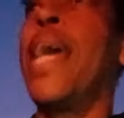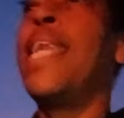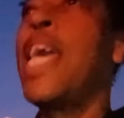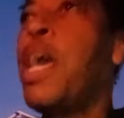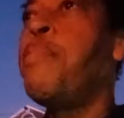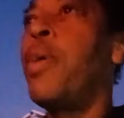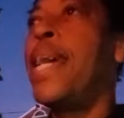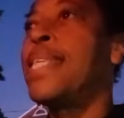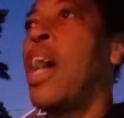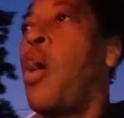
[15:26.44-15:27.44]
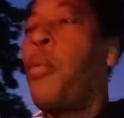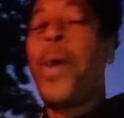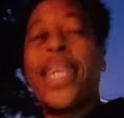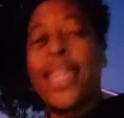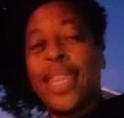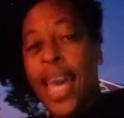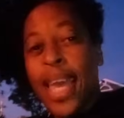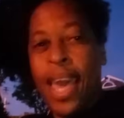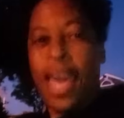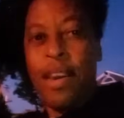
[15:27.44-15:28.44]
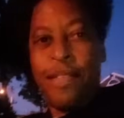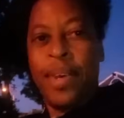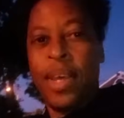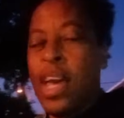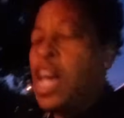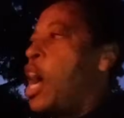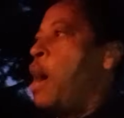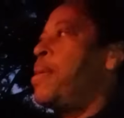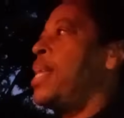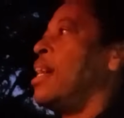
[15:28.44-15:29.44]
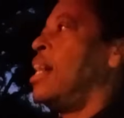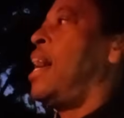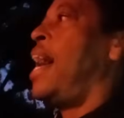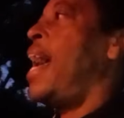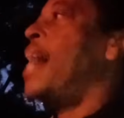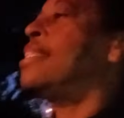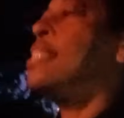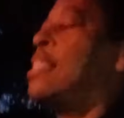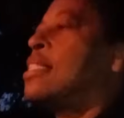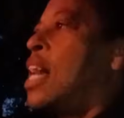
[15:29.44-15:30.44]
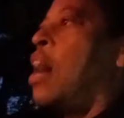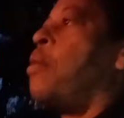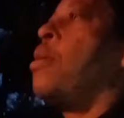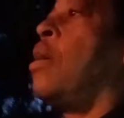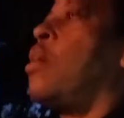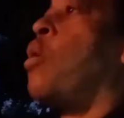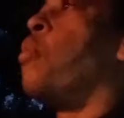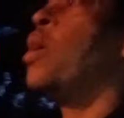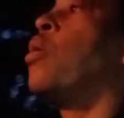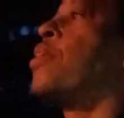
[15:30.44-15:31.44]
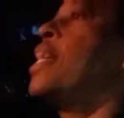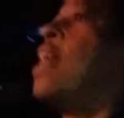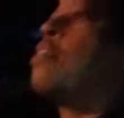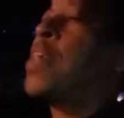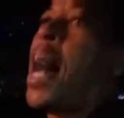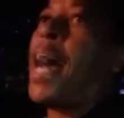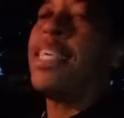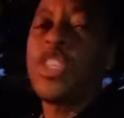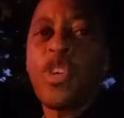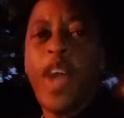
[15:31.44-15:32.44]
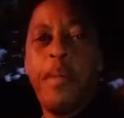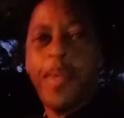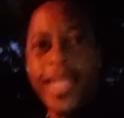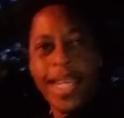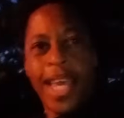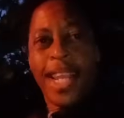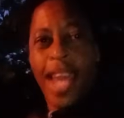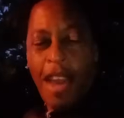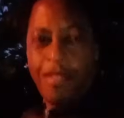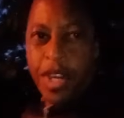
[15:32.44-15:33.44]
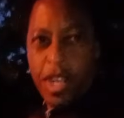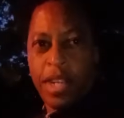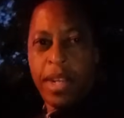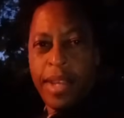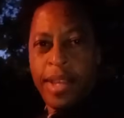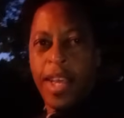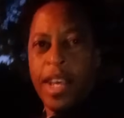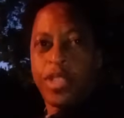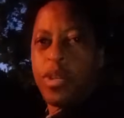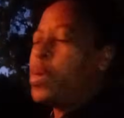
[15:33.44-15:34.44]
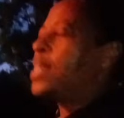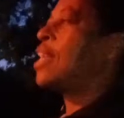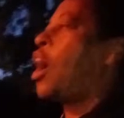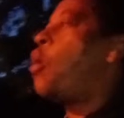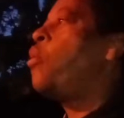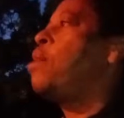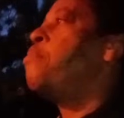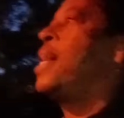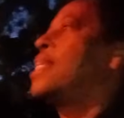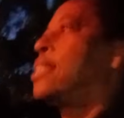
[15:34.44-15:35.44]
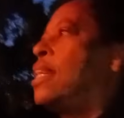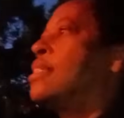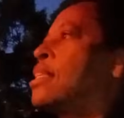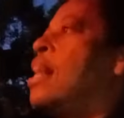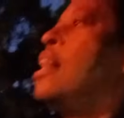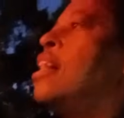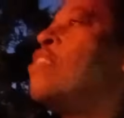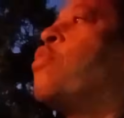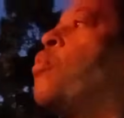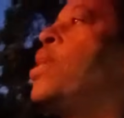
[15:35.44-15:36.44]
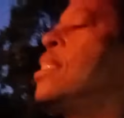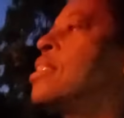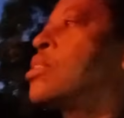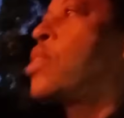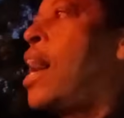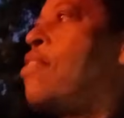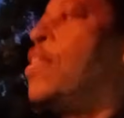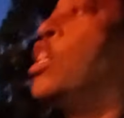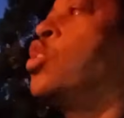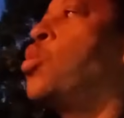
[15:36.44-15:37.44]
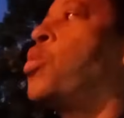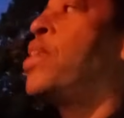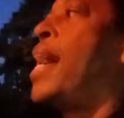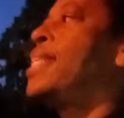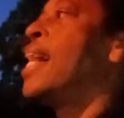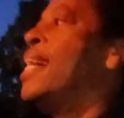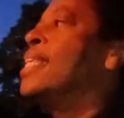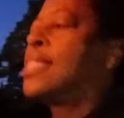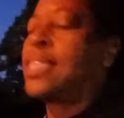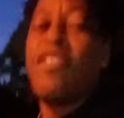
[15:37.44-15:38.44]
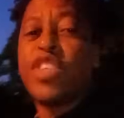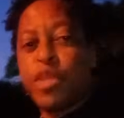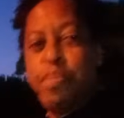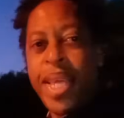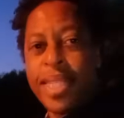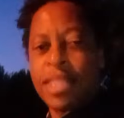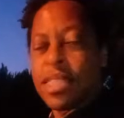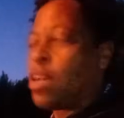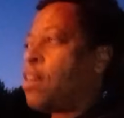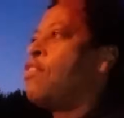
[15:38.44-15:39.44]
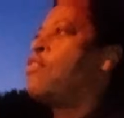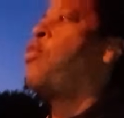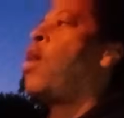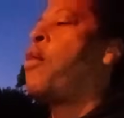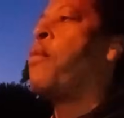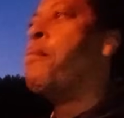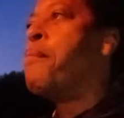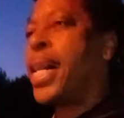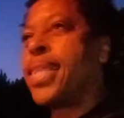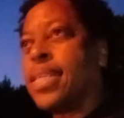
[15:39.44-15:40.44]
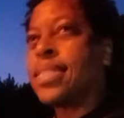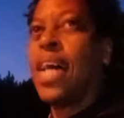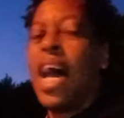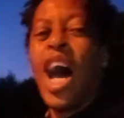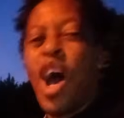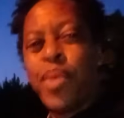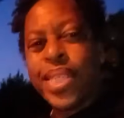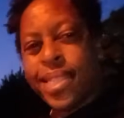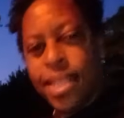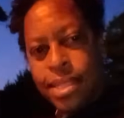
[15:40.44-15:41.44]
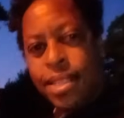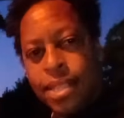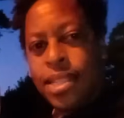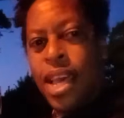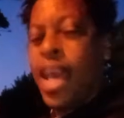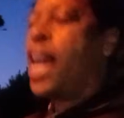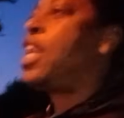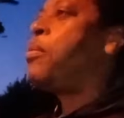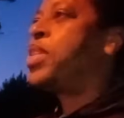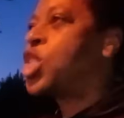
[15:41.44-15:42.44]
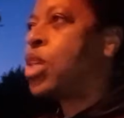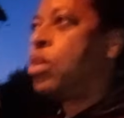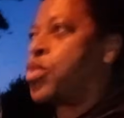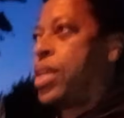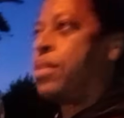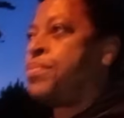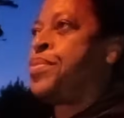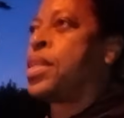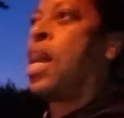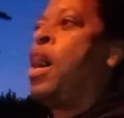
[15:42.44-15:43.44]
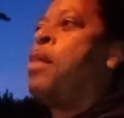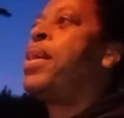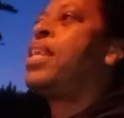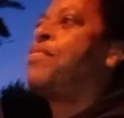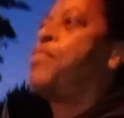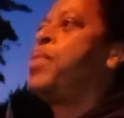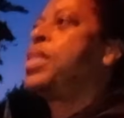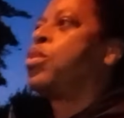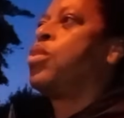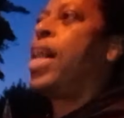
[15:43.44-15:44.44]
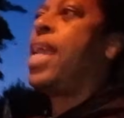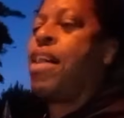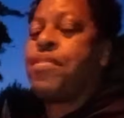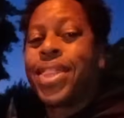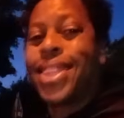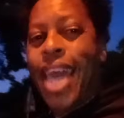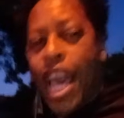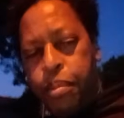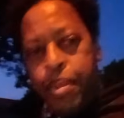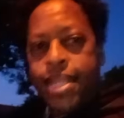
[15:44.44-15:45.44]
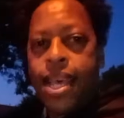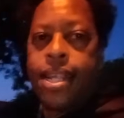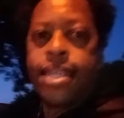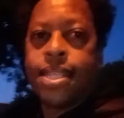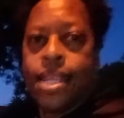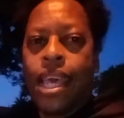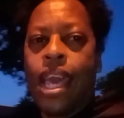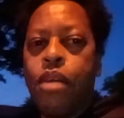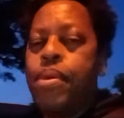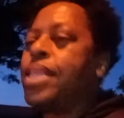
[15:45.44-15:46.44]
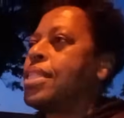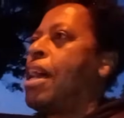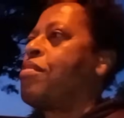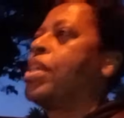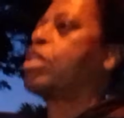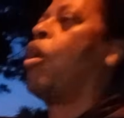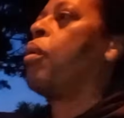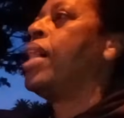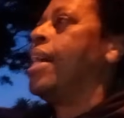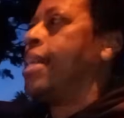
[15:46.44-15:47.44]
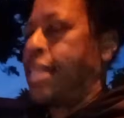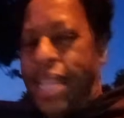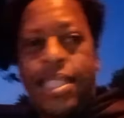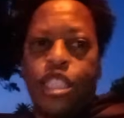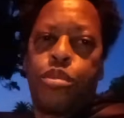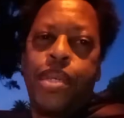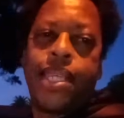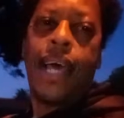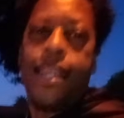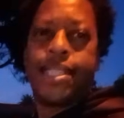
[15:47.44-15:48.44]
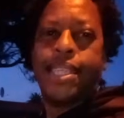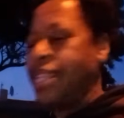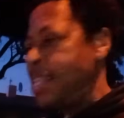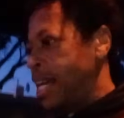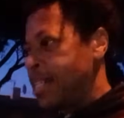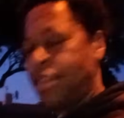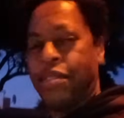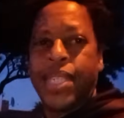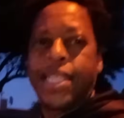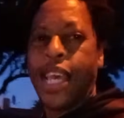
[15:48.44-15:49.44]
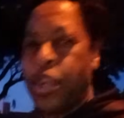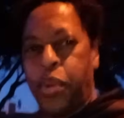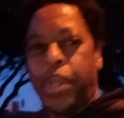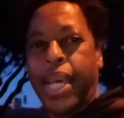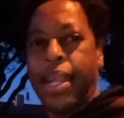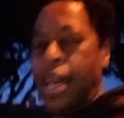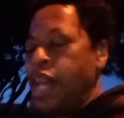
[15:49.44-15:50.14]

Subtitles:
can emulate what they have? I mean, as it is now, we already have the highest crime rate in Africa. So it only makes sense if we strive to create safe spaces for our mothers, our sisters, and our children. But if we do not have that mentality and we just have this whole racist mentality, negativity, and all that,